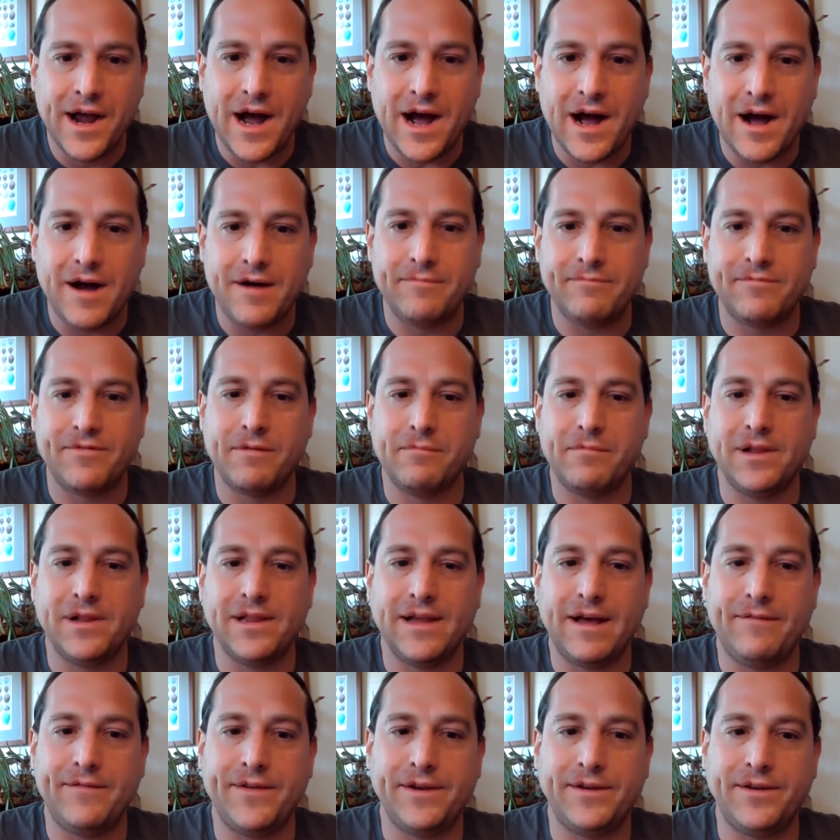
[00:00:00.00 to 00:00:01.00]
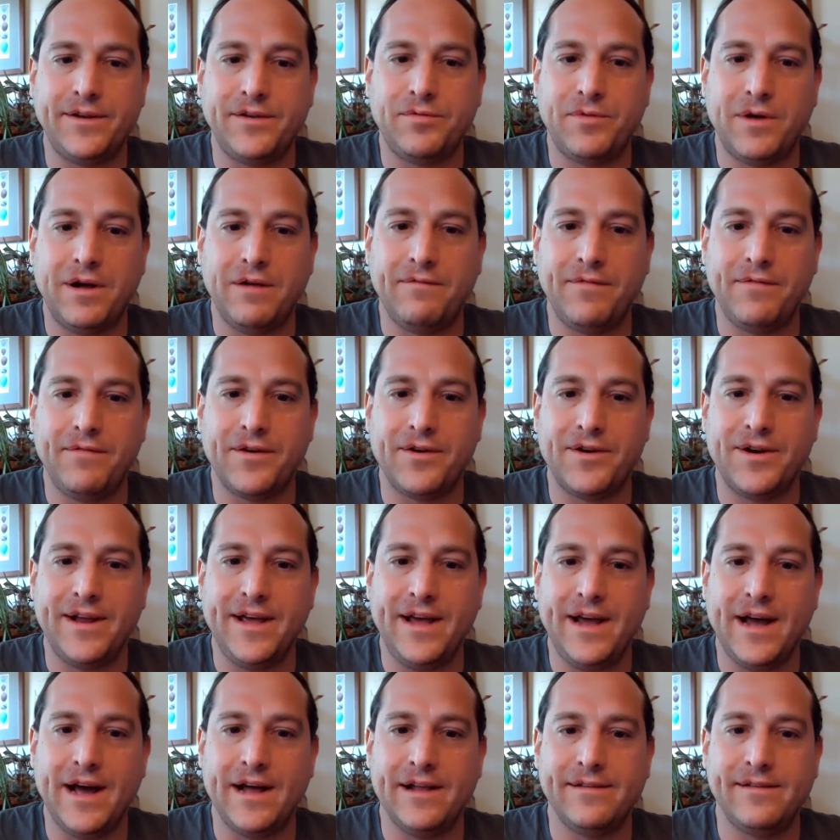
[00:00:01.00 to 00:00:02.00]
um, from 11 to
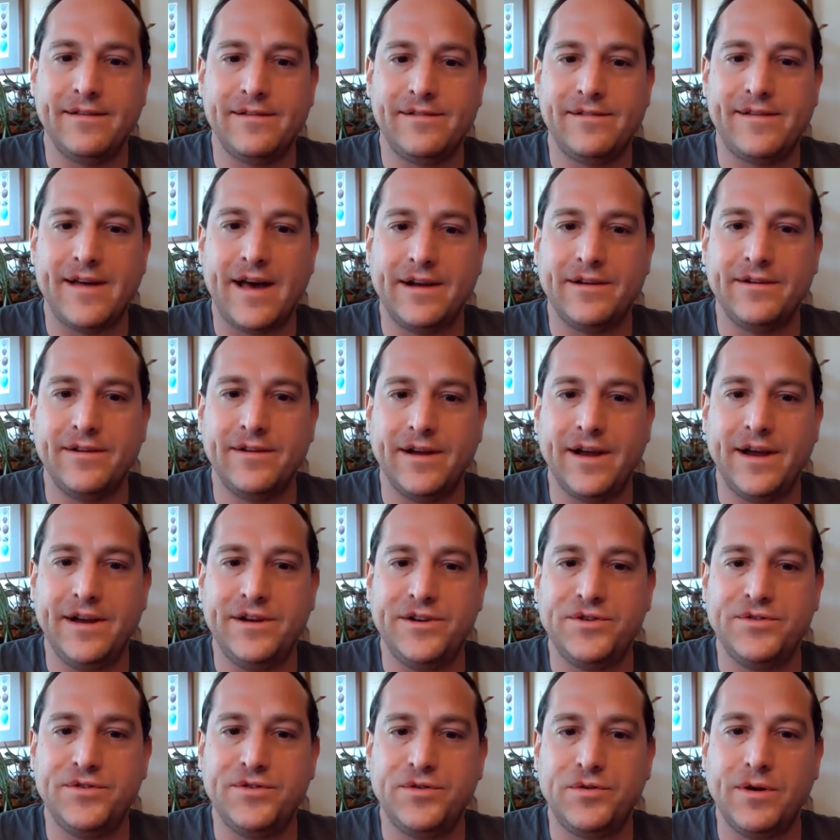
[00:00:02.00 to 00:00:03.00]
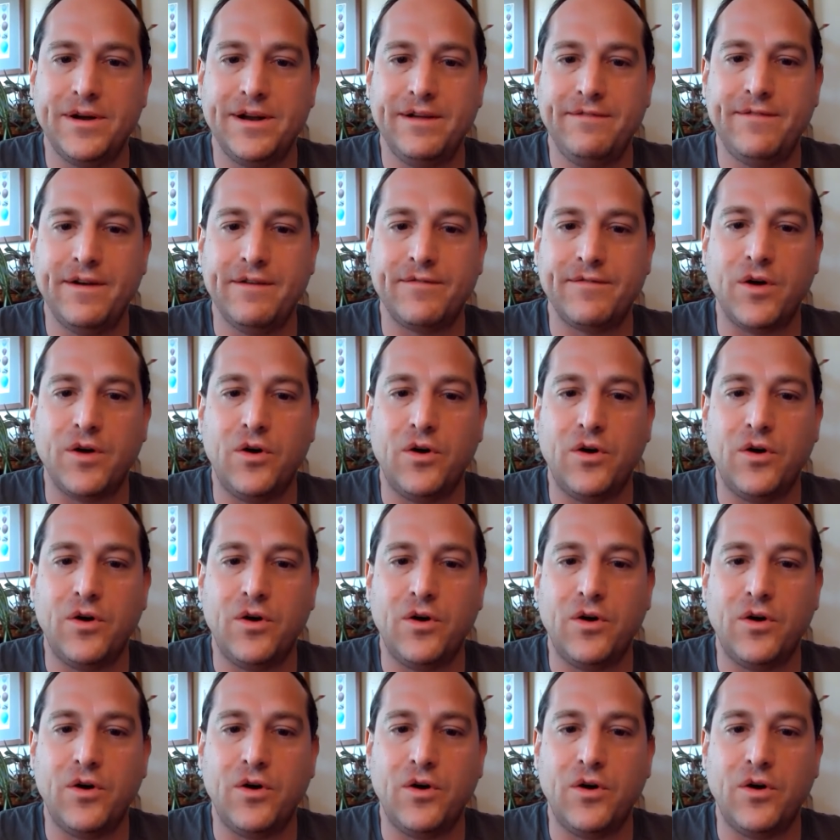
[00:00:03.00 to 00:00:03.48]
12.30 on Saturday, June 25th.